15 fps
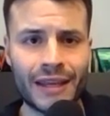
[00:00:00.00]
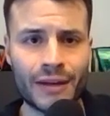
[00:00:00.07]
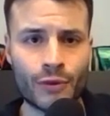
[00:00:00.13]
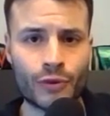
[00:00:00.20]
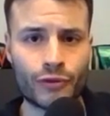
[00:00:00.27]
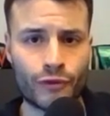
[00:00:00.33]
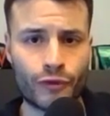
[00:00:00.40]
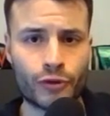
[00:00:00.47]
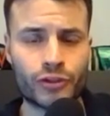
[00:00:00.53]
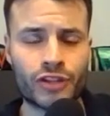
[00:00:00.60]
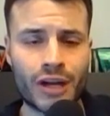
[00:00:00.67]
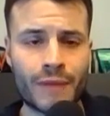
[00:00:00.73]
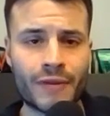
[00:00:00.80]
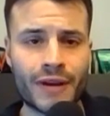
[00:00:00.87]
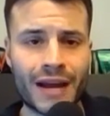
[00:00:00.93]
and it was the first
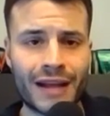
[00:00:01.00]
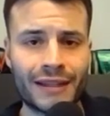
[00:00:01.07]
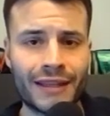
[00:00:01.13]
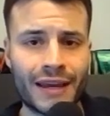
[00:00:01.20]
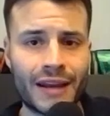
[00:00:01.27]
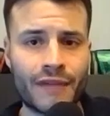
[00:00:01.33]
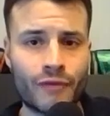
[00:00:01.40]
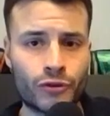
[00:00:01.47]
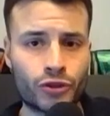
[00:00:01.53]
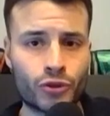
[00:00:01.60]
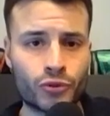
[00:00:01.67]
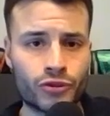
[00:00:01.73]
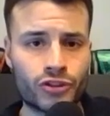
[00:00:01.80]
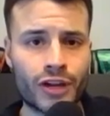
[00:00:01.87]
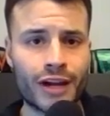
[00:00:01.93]
time that Ali had ever
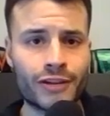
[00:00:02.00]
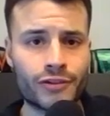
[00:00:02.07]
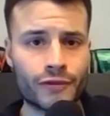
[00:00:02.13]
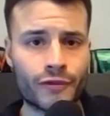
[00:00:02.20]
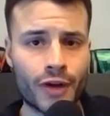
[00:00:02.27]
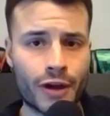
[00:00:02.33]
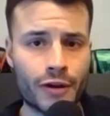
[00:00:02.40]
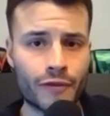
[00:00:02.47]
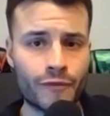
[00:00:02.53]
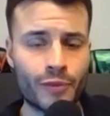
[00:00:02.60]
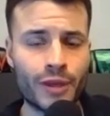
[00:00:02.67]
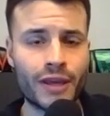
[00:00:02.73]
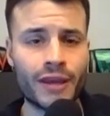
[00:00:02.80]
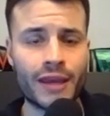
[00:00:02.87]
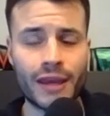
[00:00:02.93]
shown signs of kind of
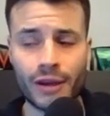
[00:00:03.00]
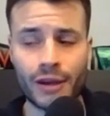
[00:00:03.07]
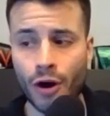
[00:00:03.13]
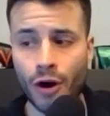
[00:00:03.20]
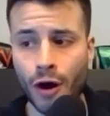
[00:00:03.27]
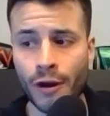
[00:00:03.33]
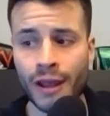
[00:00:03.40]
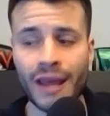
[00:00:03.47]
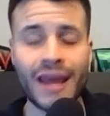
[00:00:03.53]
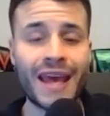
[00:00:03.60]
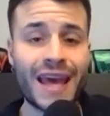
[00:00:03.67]
being hit hard?